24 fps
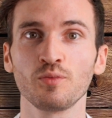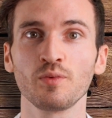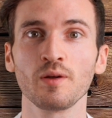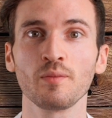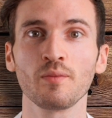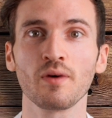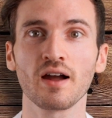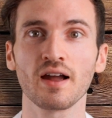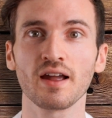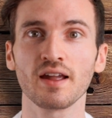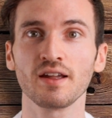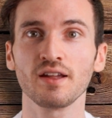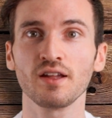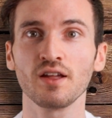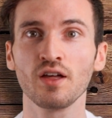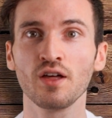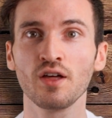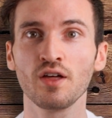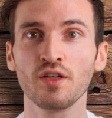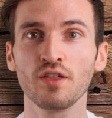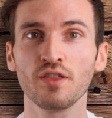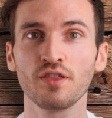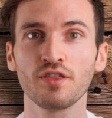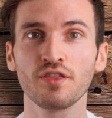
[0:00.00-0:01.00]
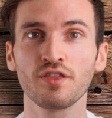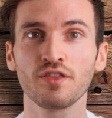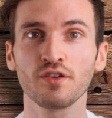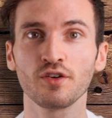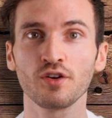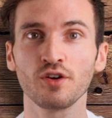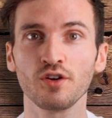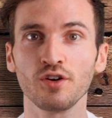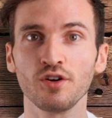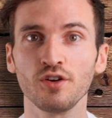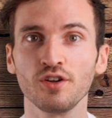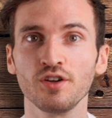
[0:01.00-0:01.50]
be my
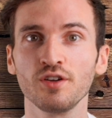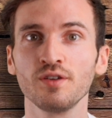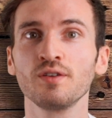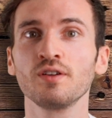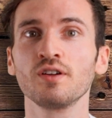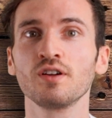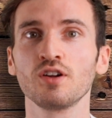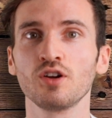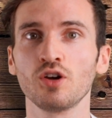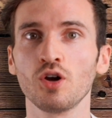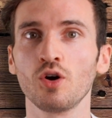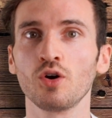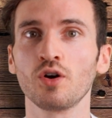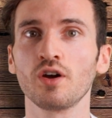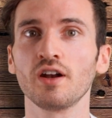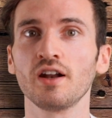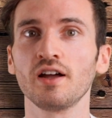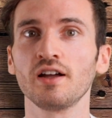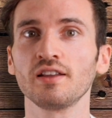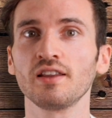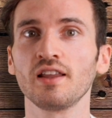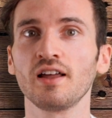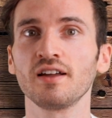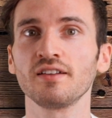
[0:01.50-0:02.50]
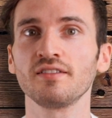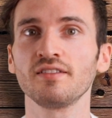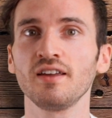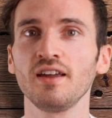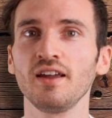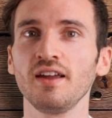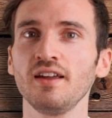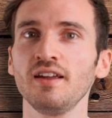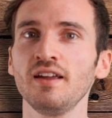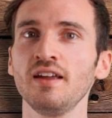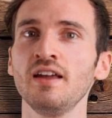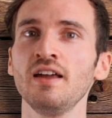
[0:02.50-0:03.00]
third coconut
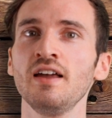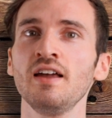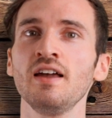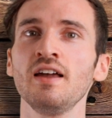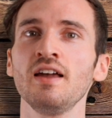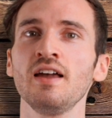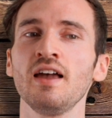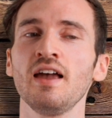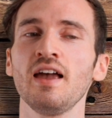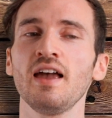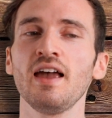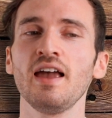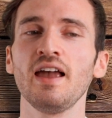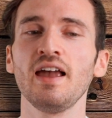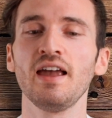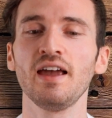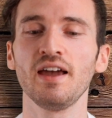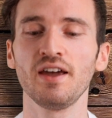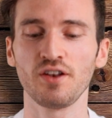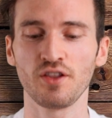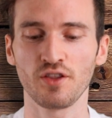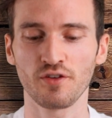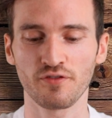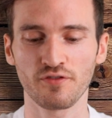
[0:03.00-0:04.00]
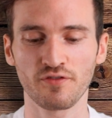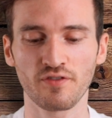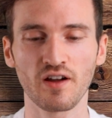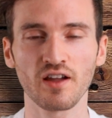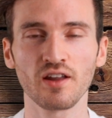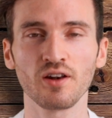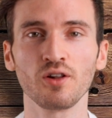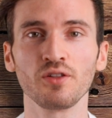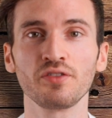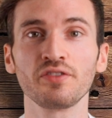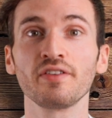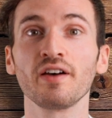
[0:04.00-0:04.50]
latte, and the
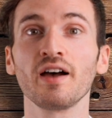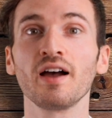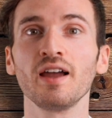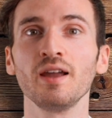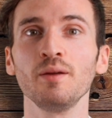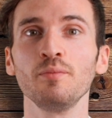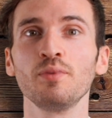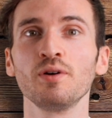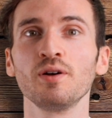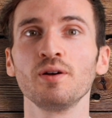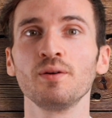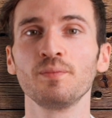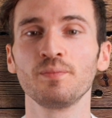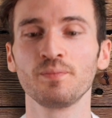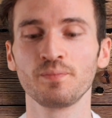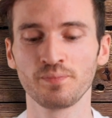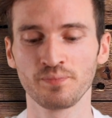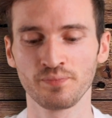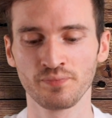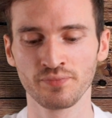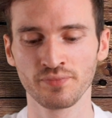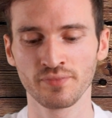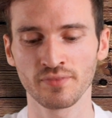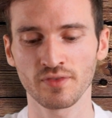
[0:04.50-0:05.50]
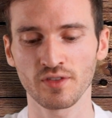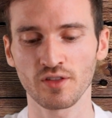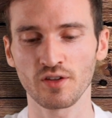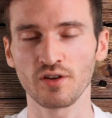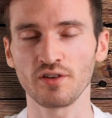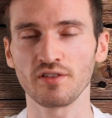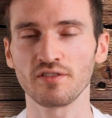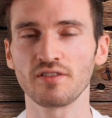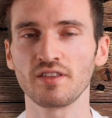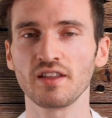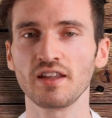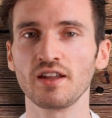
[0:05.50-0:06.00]
final type.
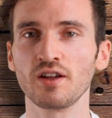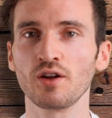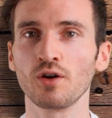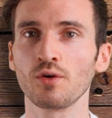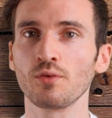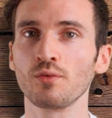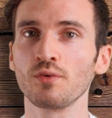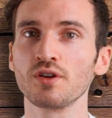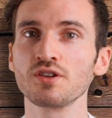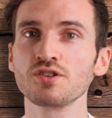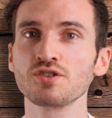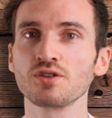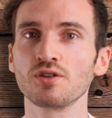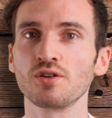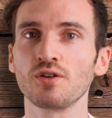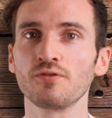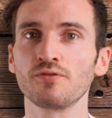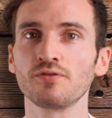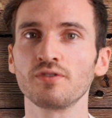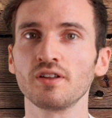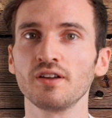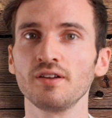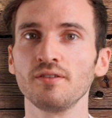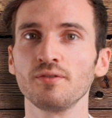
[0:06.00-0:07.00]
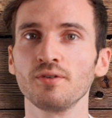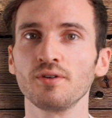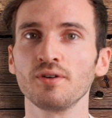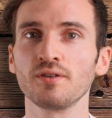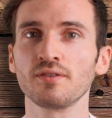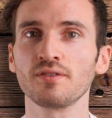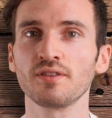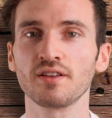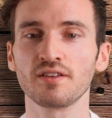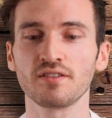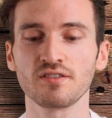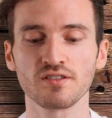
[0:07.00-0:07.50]
There's the original flavor,
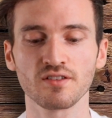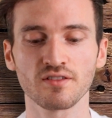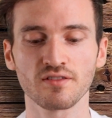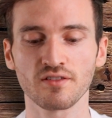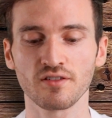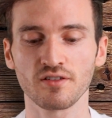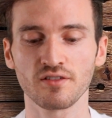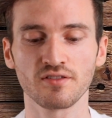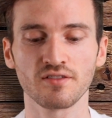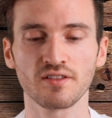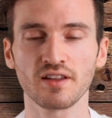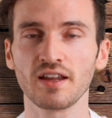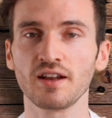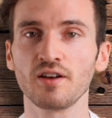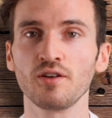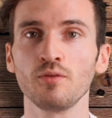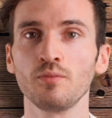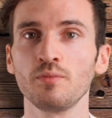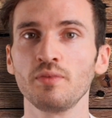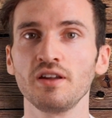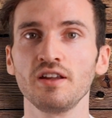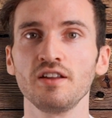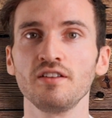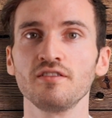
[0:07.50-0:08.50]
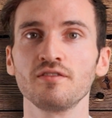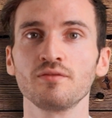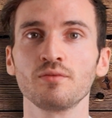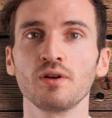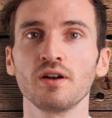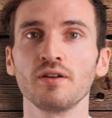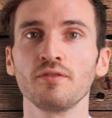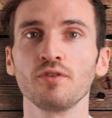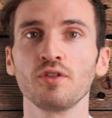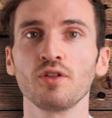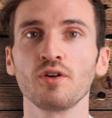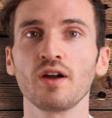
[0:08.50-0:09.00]
that's just their standard beans,
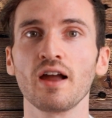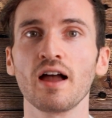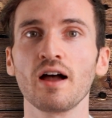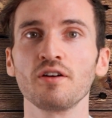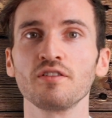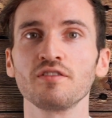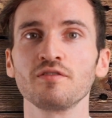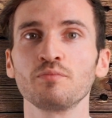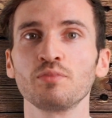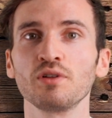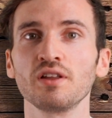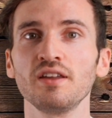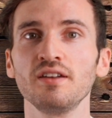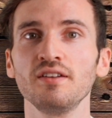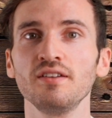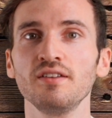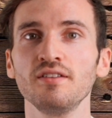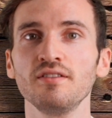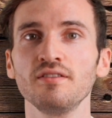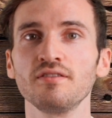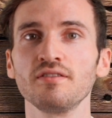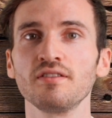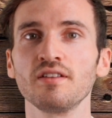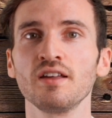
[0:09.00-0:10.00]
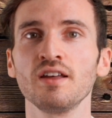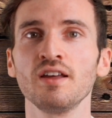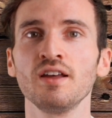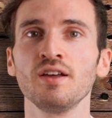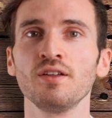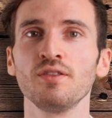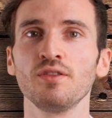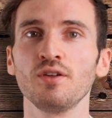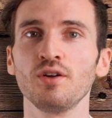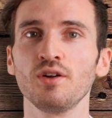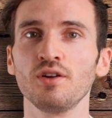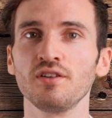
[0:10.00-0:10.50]
whatever their house blend is.
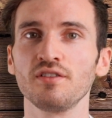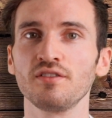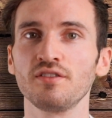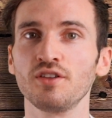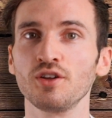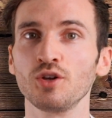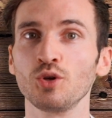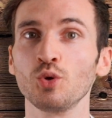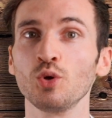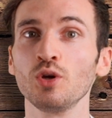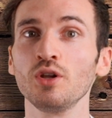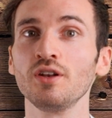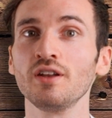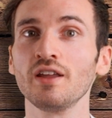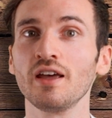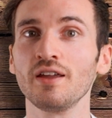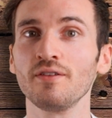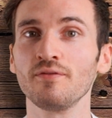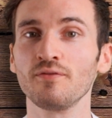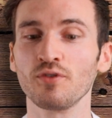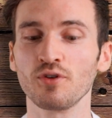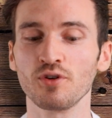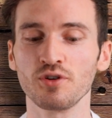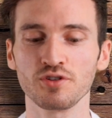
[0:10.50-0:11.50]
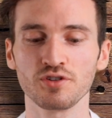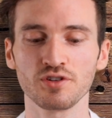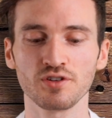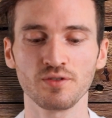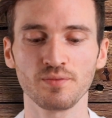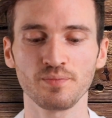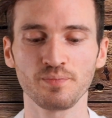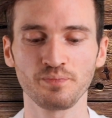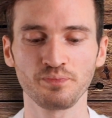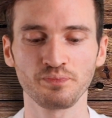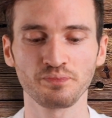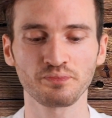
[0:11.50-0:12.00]
There's the Yunnan
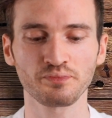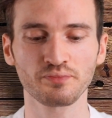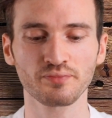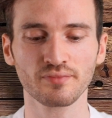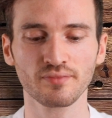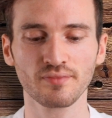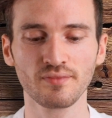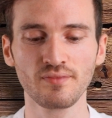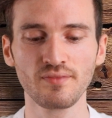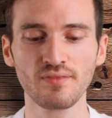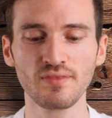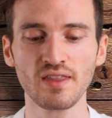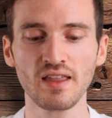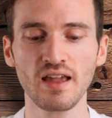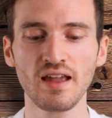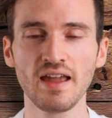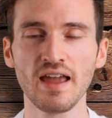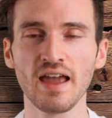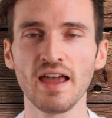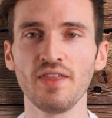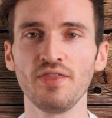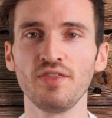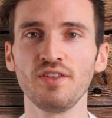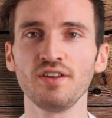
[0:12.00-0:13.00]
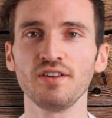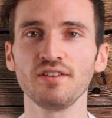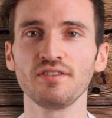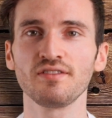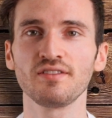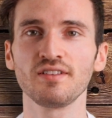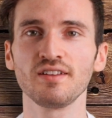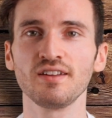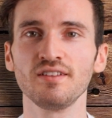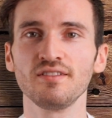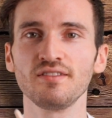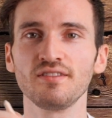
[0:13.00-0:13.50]
version, and
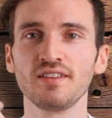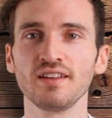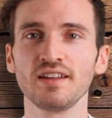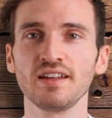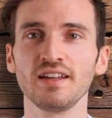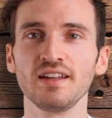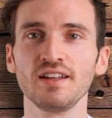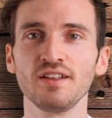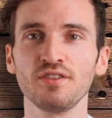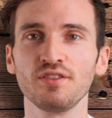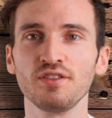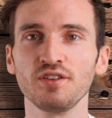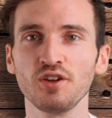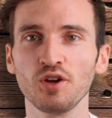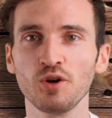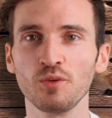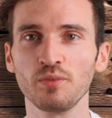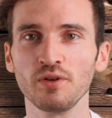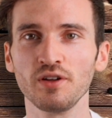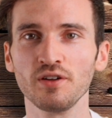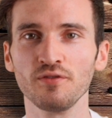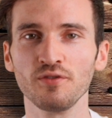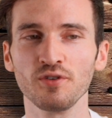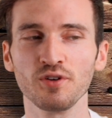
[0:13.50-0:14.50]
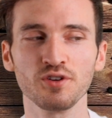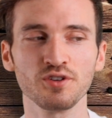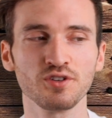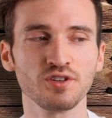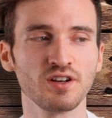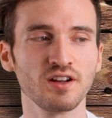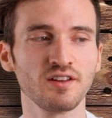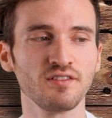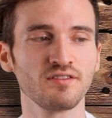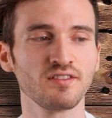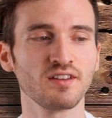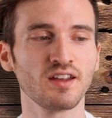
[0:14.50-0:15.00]
this is the Ethiopia version
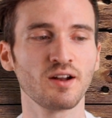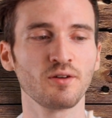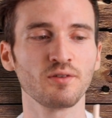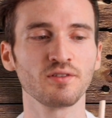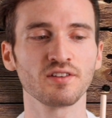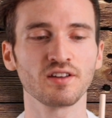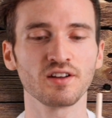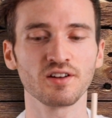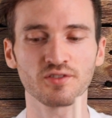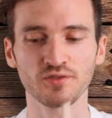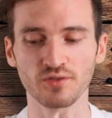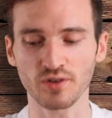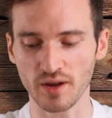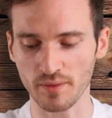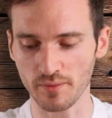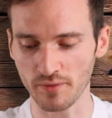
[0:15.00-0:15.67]
I said I was gonna try